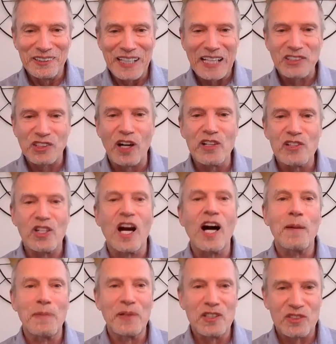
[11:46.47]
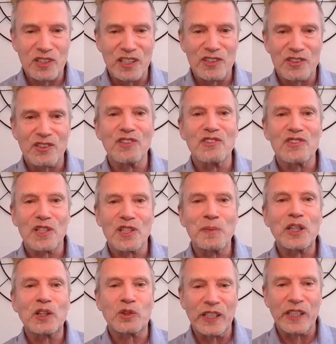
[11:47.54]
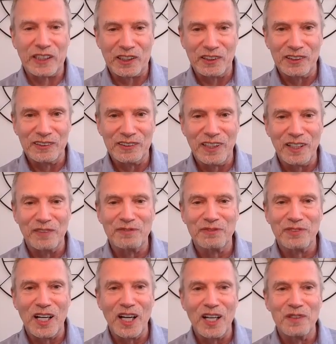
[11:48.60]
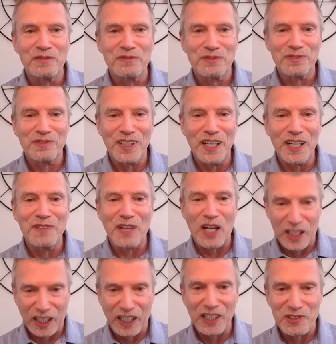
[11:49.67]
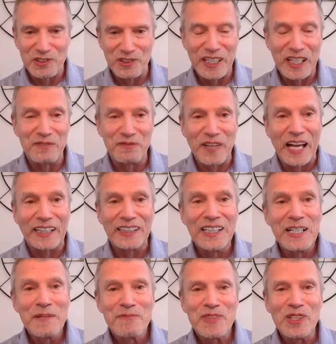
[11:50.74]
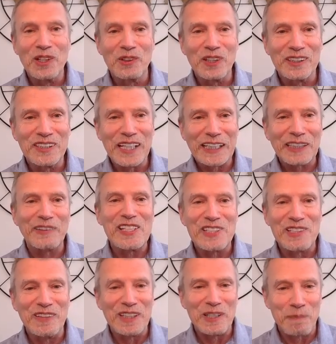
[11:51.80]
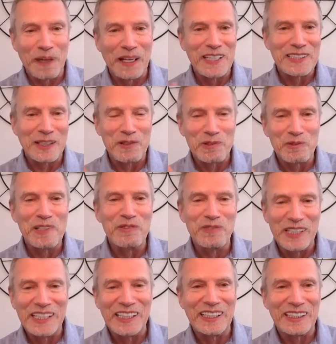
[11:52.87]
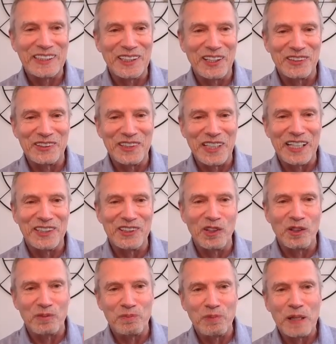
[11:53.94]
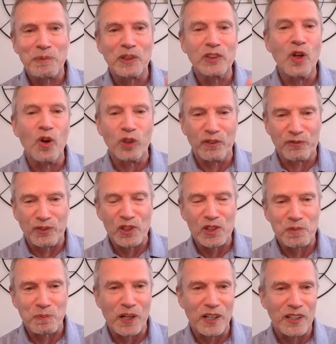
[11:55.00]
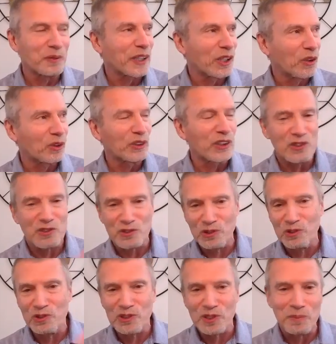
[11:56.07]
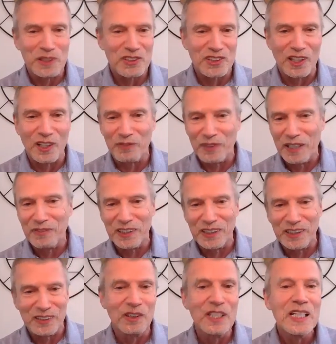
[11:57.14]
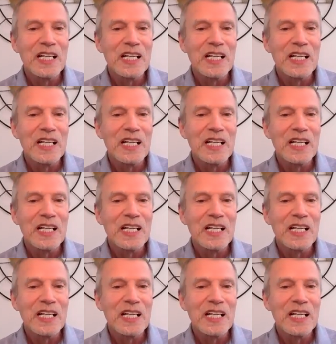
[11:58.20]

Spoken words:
That's our job as citizens, to be critical of our country. In fact, Declaration of Independence, I was rereading it the other day, and people know the first part. We hold these truths to be self-evident.